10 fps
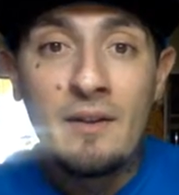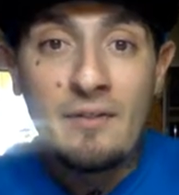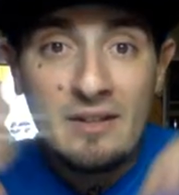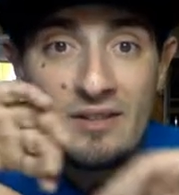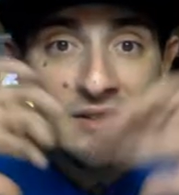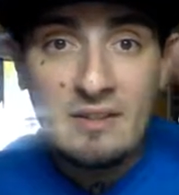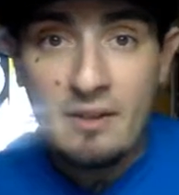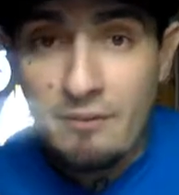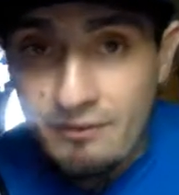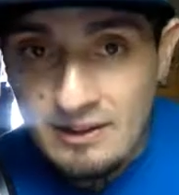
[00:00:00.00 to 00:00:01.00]
This is just a
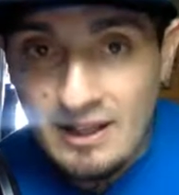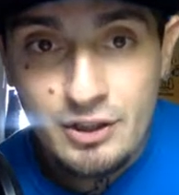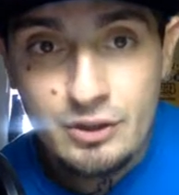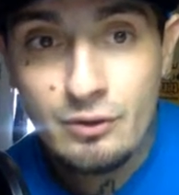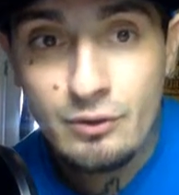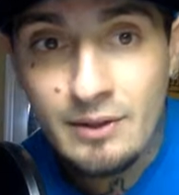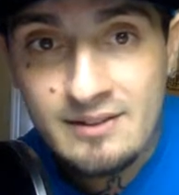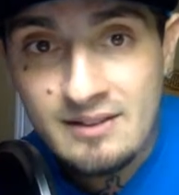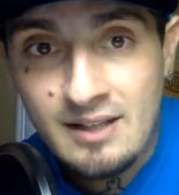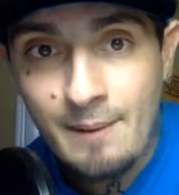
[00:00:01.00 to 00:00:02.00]
flesh suit. It's
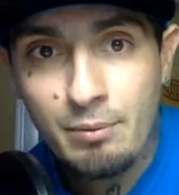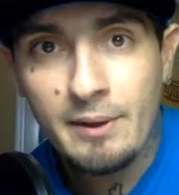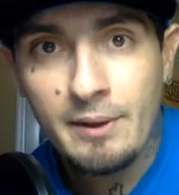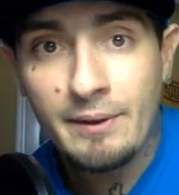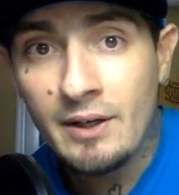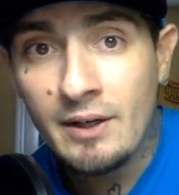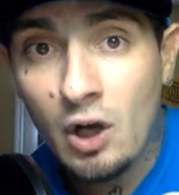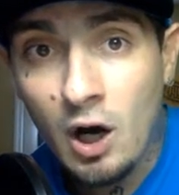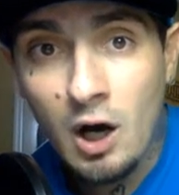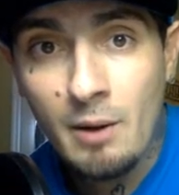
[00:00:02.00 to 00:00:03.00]
temporary.
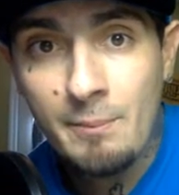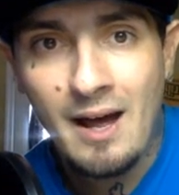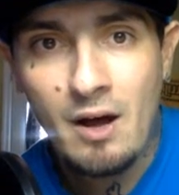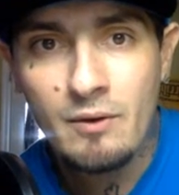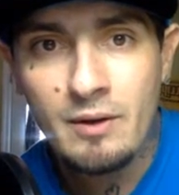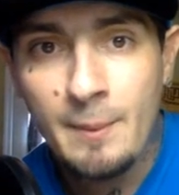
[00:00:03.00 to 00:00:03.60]
Calm down.